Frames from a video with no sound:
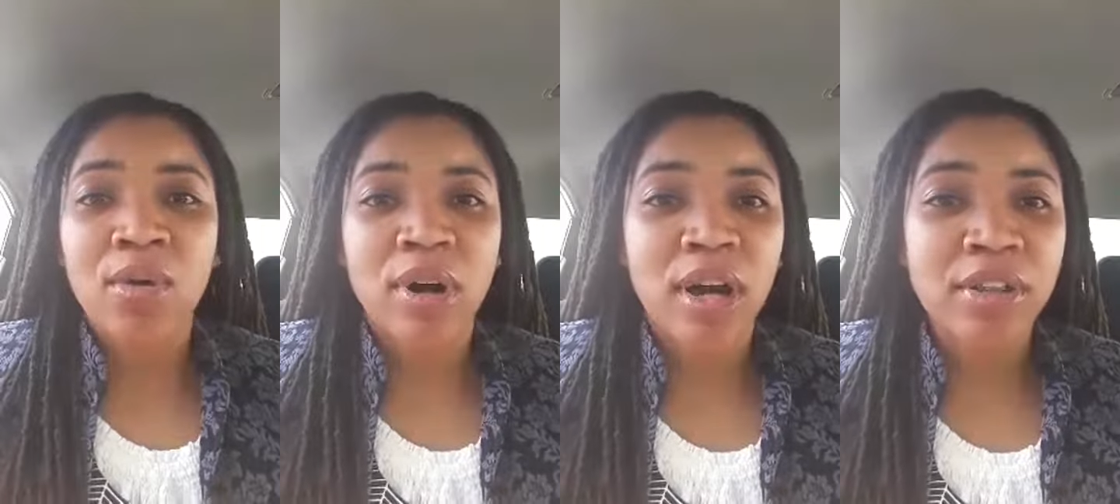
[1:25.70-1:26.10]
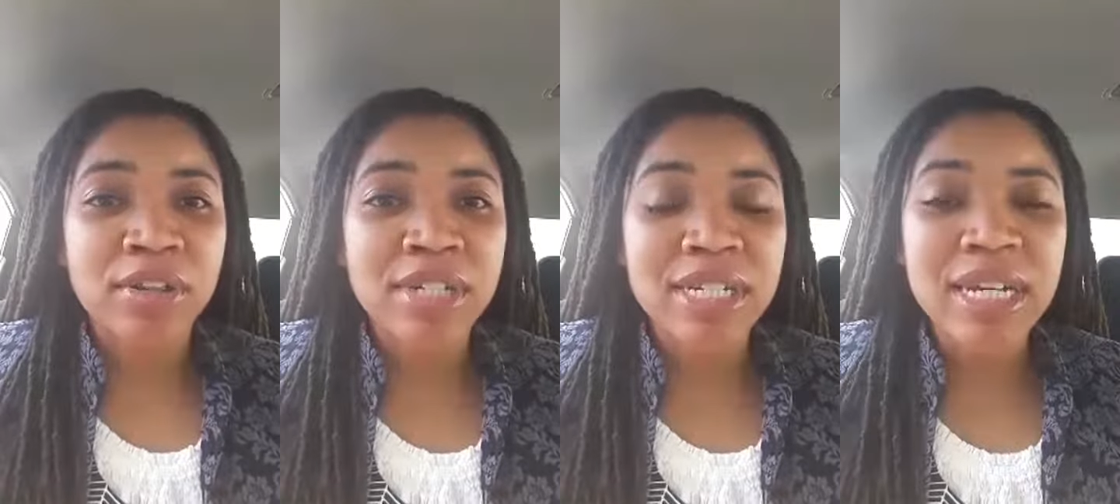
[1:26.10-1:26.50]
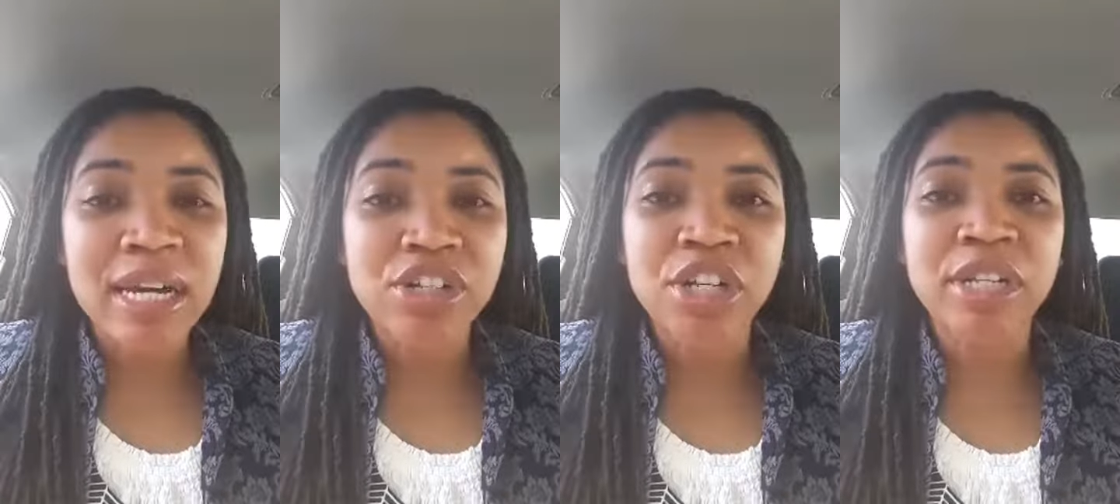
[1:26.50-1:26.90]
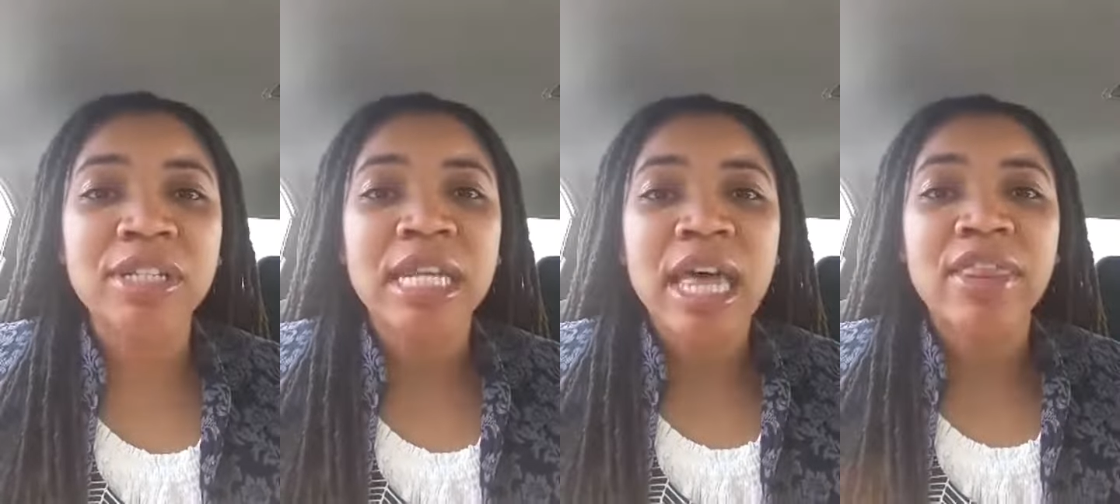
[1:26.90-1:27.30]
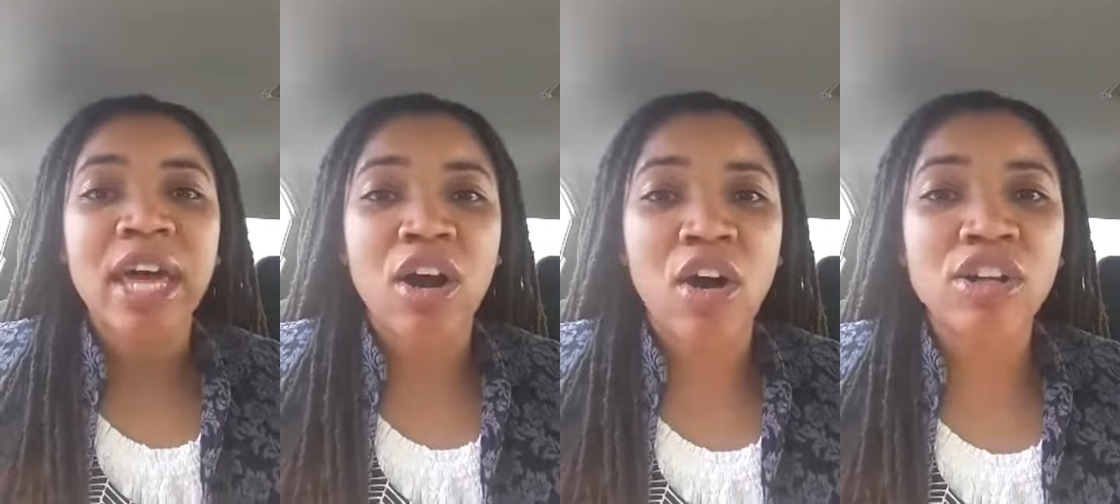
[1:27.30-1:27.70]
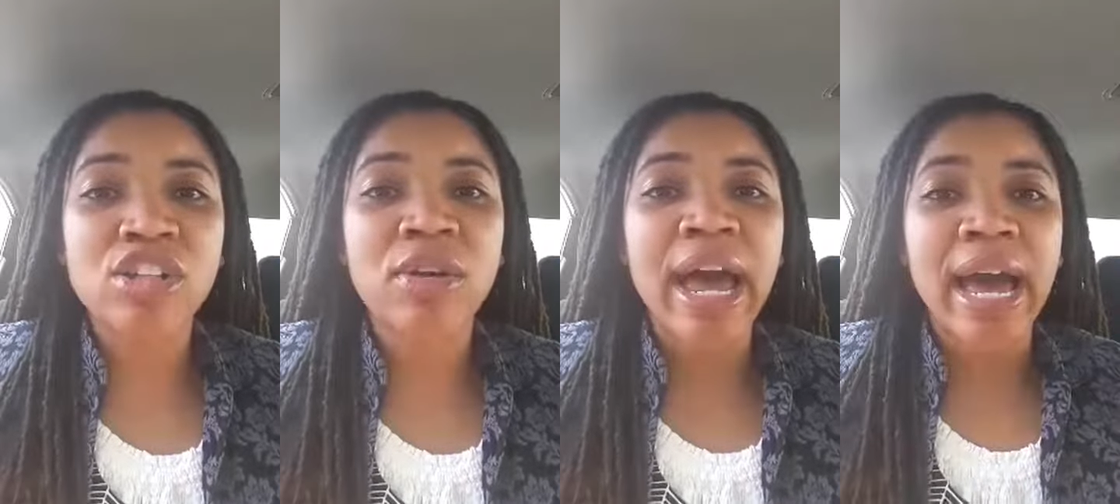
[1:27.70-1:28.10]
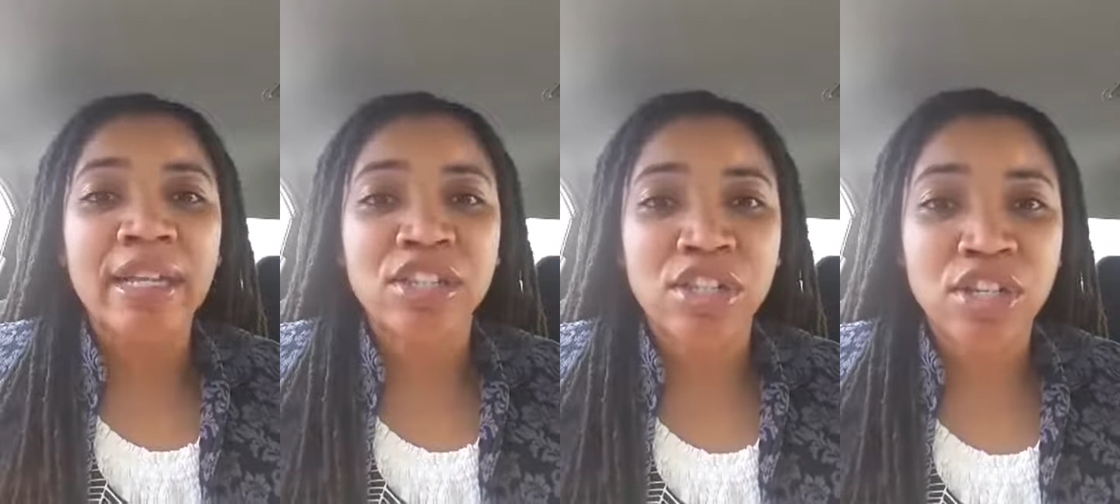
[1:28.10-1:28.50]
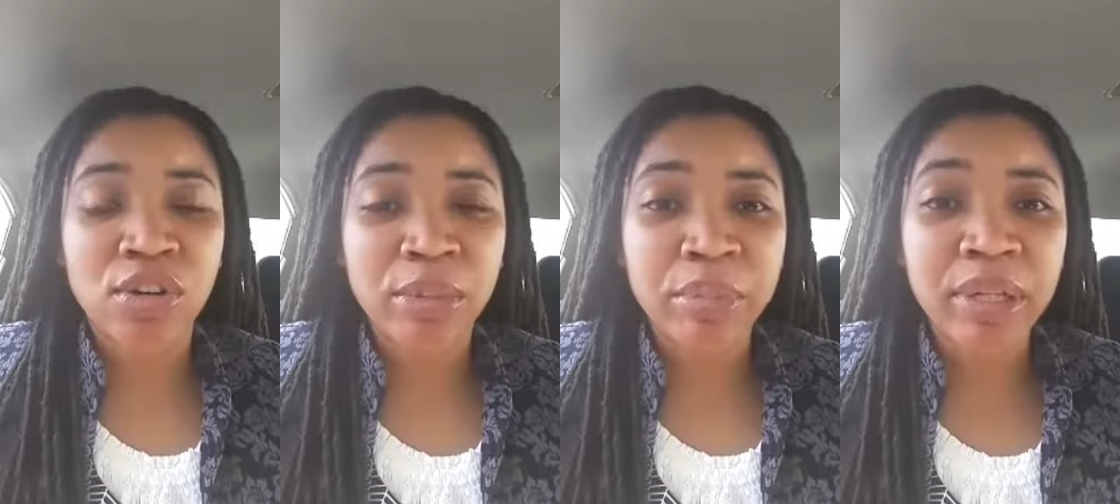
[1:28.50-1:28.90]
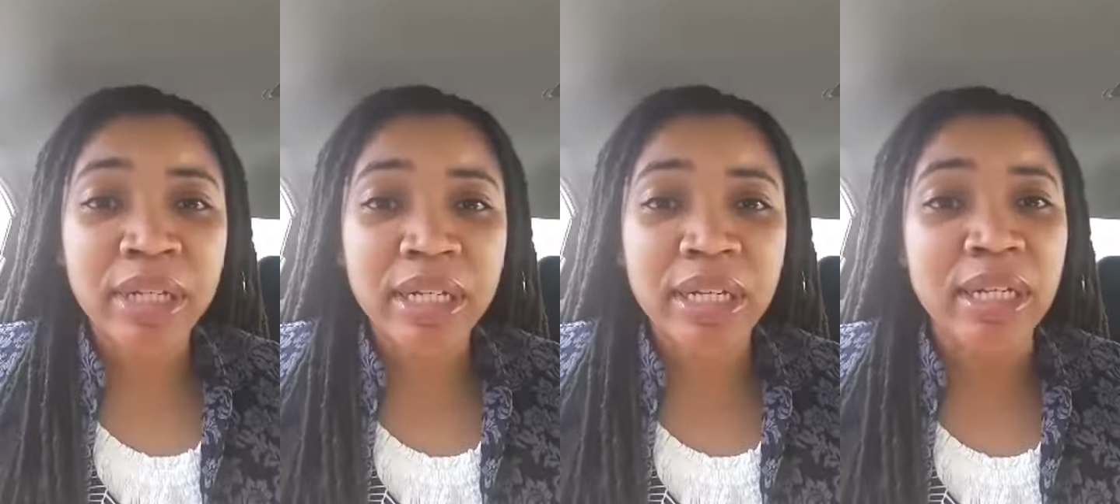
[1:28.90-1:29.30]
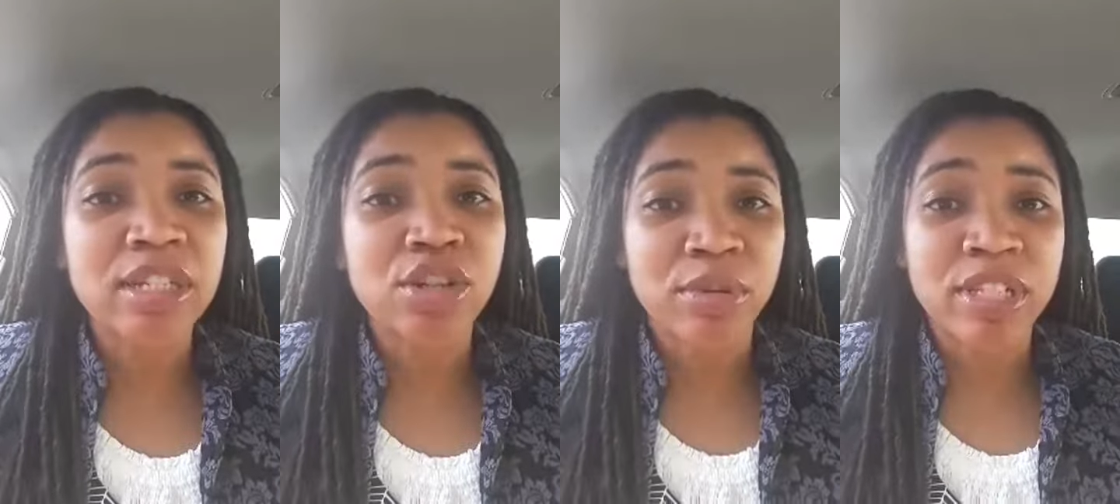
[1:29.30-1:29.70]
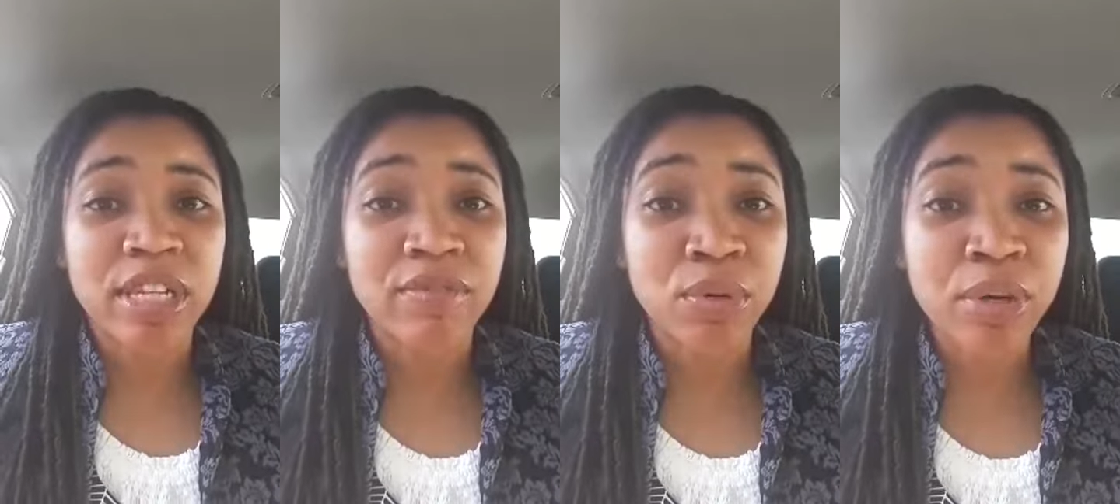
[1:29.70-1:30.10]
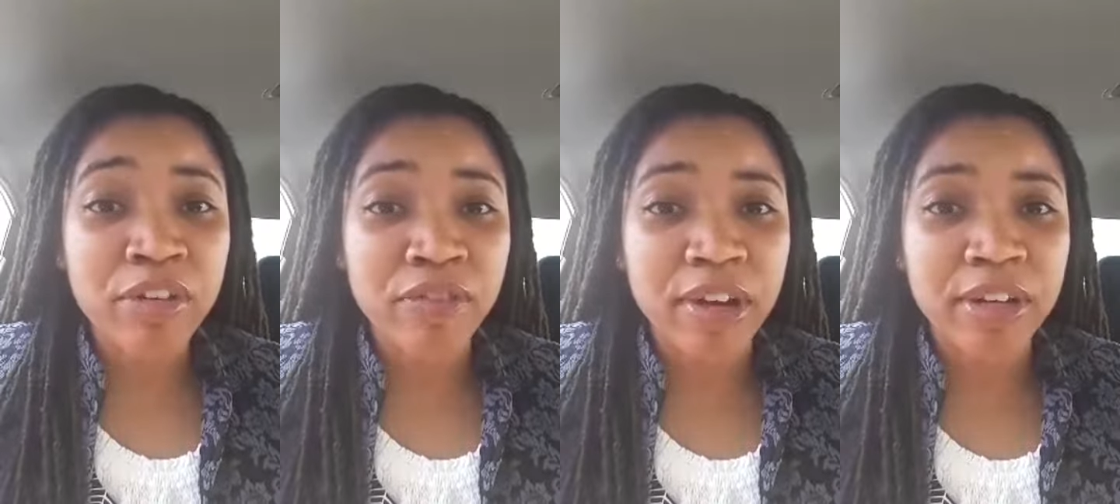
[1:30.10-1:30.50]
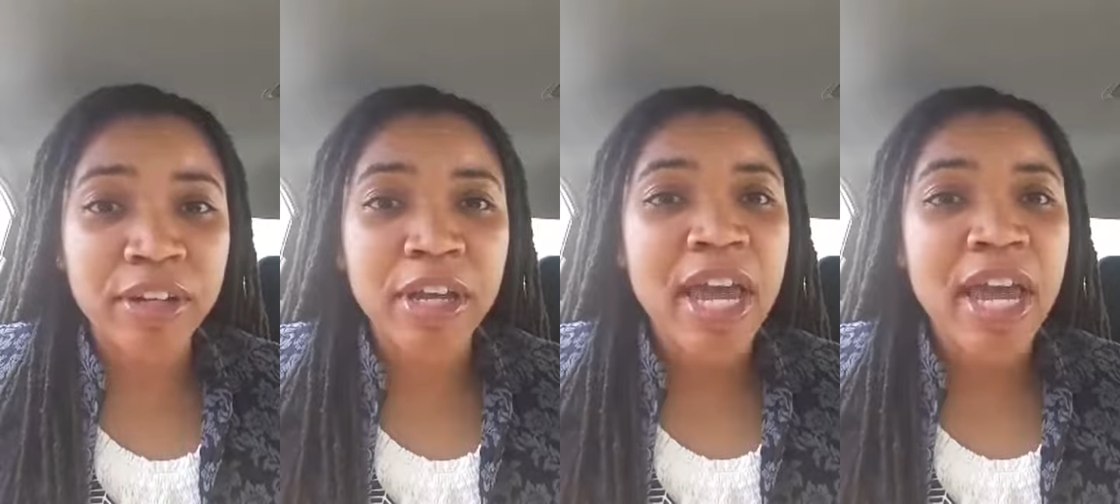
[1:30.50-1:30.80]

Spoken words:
or other deductions, that also adds to your ability to receive a refund.